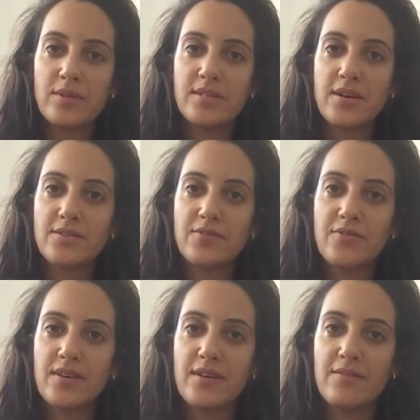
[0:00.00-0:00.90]
we start to
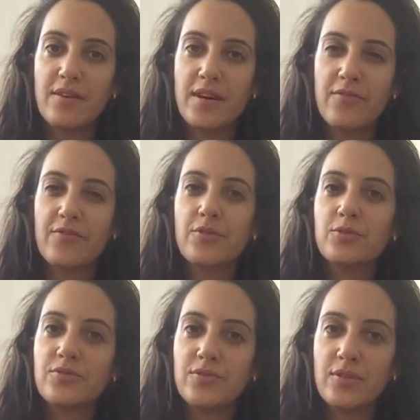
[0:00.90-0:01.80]
feel very
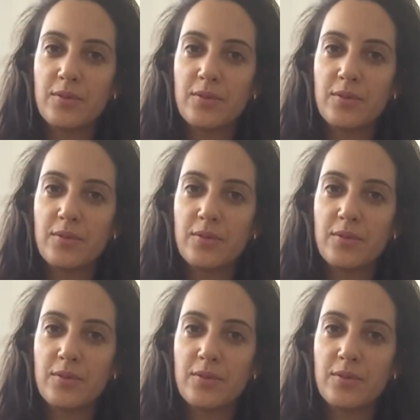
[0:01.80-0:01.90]
fruitful,